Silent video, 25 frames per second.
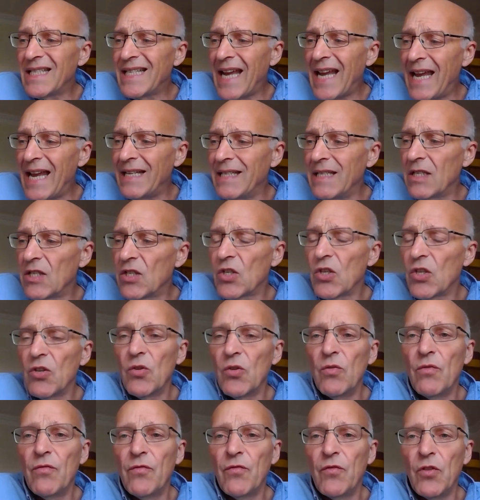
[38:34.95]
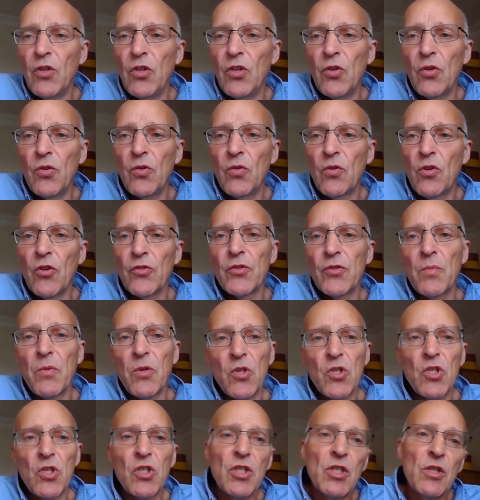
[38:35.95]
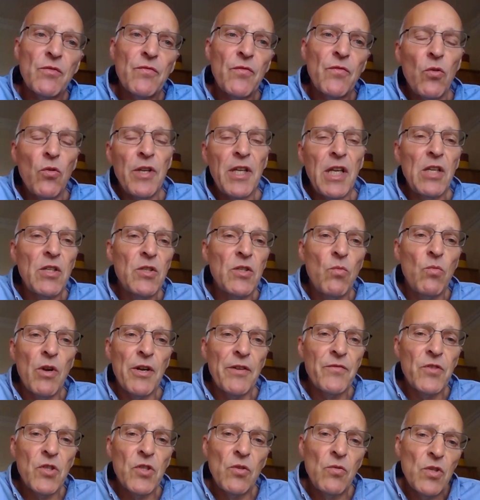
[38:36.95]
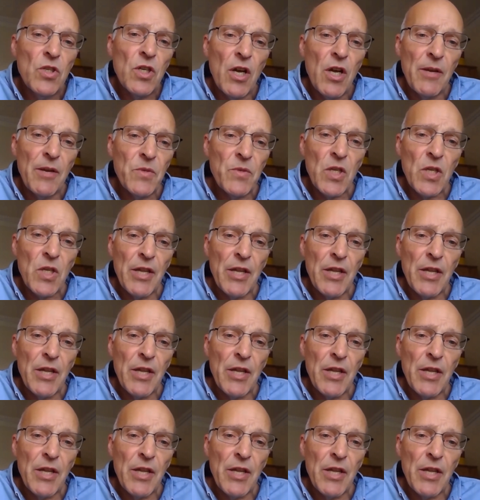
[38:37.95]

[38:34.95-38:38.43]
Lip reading: tend to view contributions as falling into one of two types.